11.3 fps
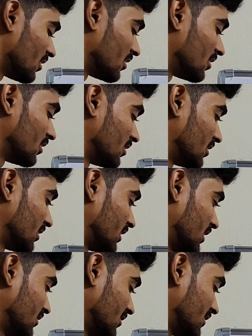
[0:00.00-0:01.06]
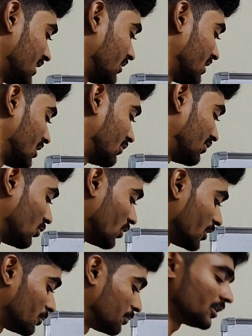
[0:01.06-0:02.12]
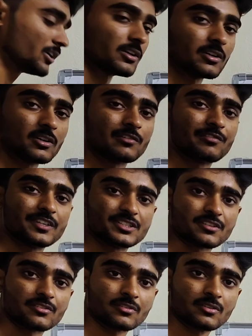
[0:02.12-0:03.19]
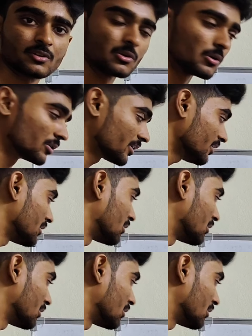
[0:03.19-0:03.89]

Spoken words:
layer we have four input features. Okay,